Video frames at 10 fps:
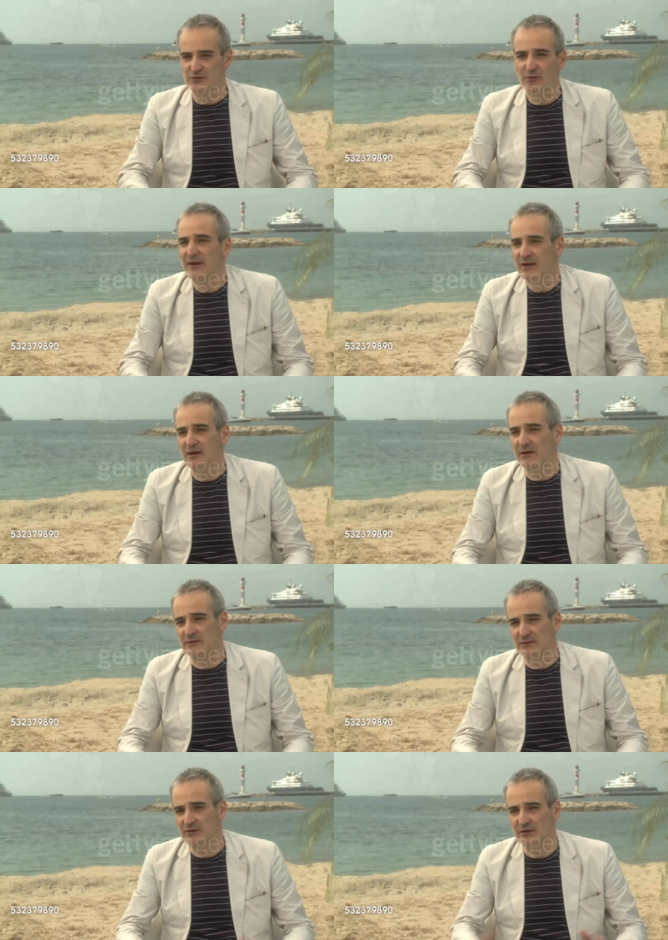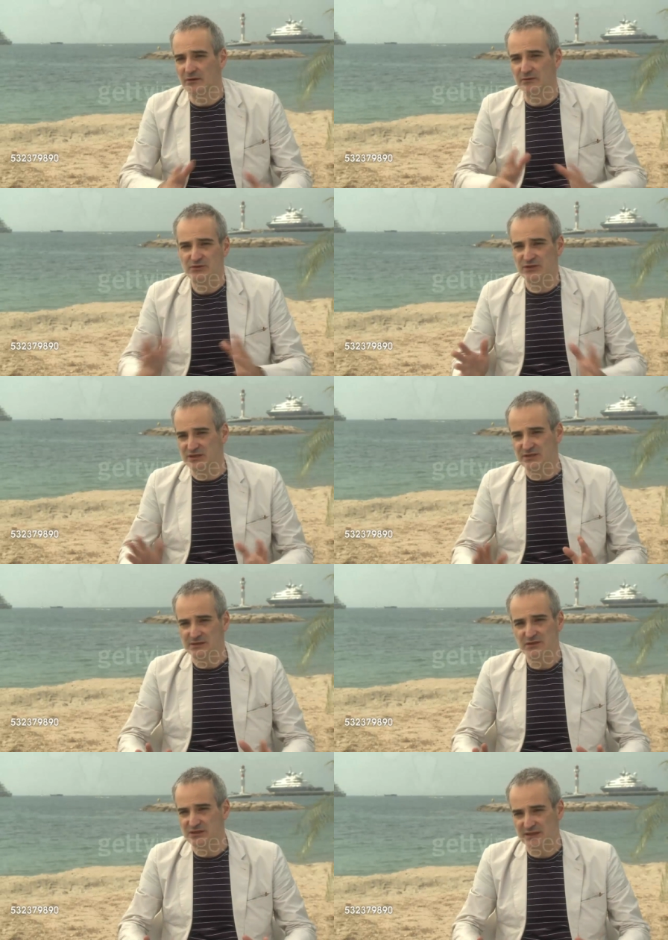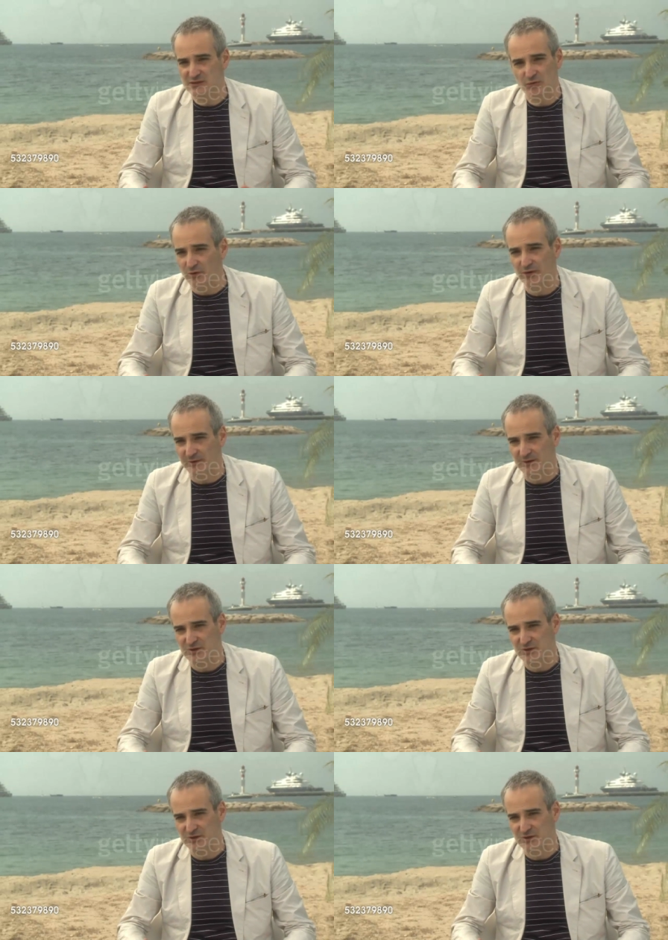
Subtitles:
oh my God, she's extraordinary.